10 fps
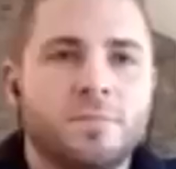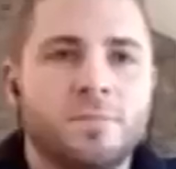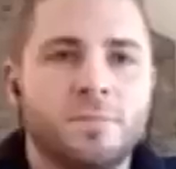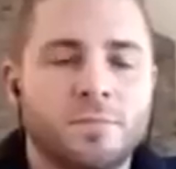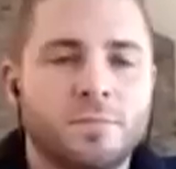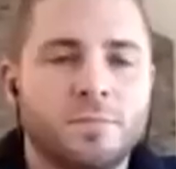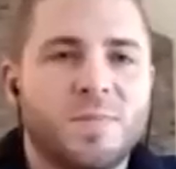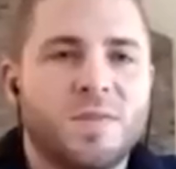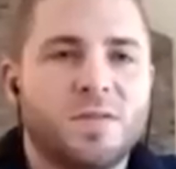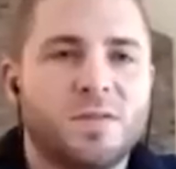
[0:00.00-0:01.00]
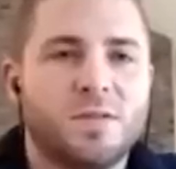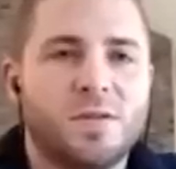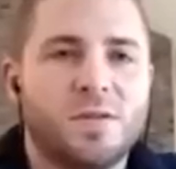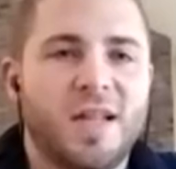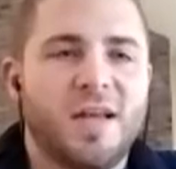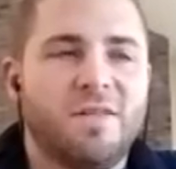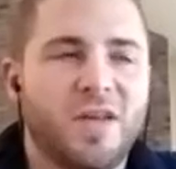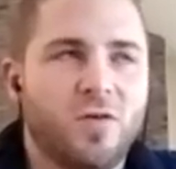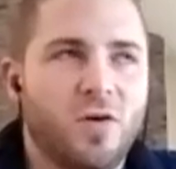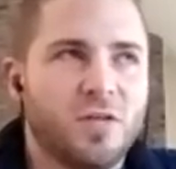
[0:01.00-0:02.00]
I love that you
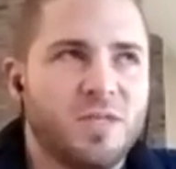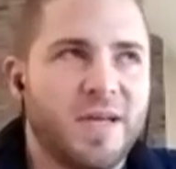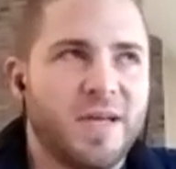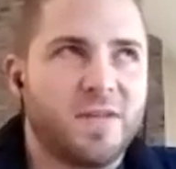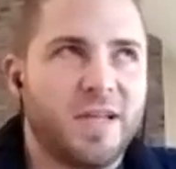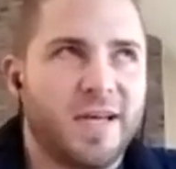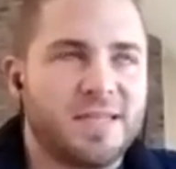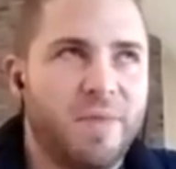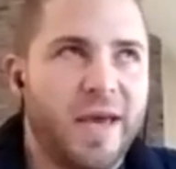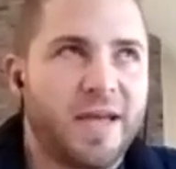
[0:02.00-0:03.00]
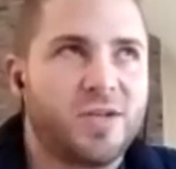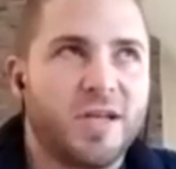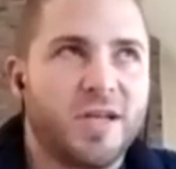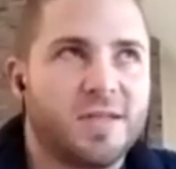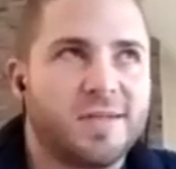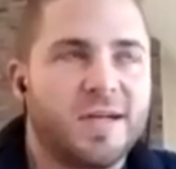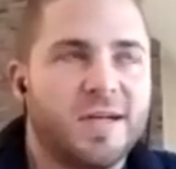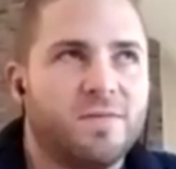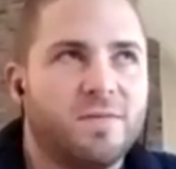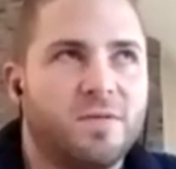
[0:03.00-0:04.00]
hold space for the expansion instead of
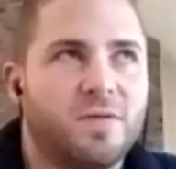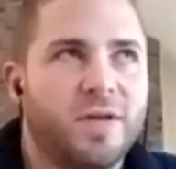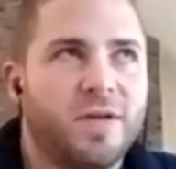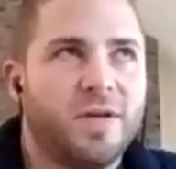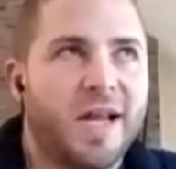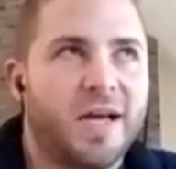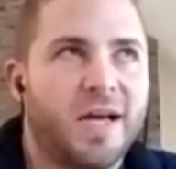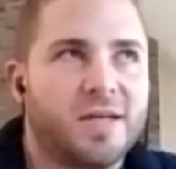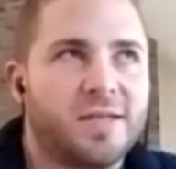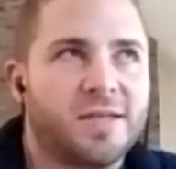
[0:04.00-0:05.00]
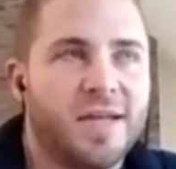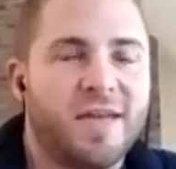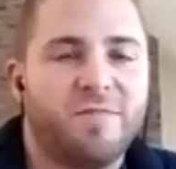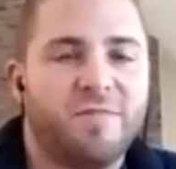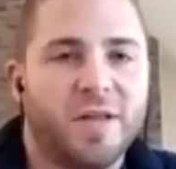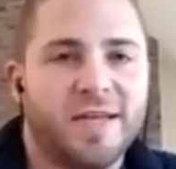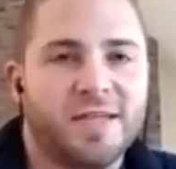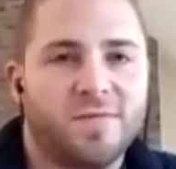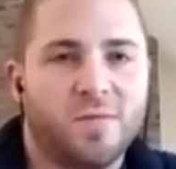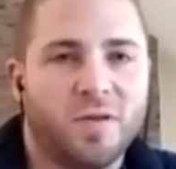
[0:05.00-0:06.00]
creating a safe place
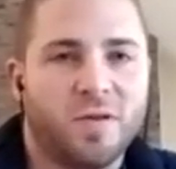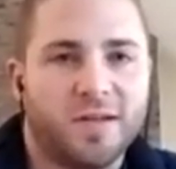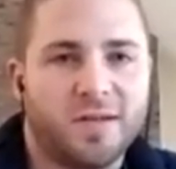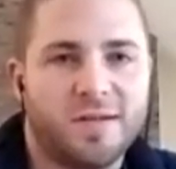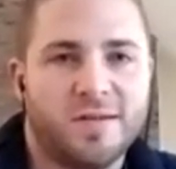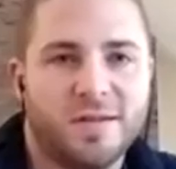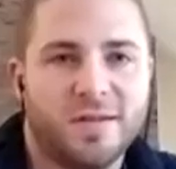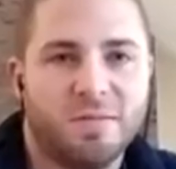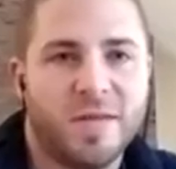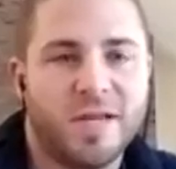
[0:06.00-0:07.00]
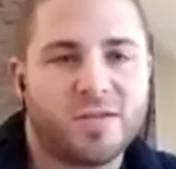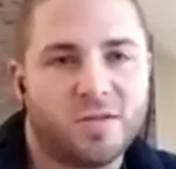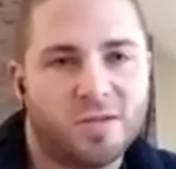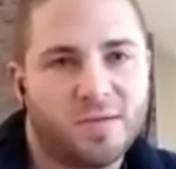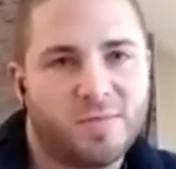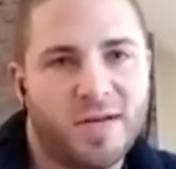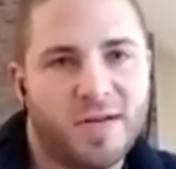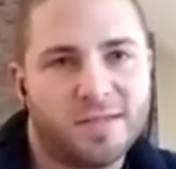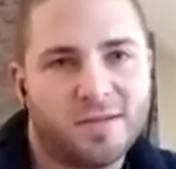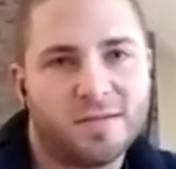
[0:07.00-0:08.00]
for the diminished or the suppressed.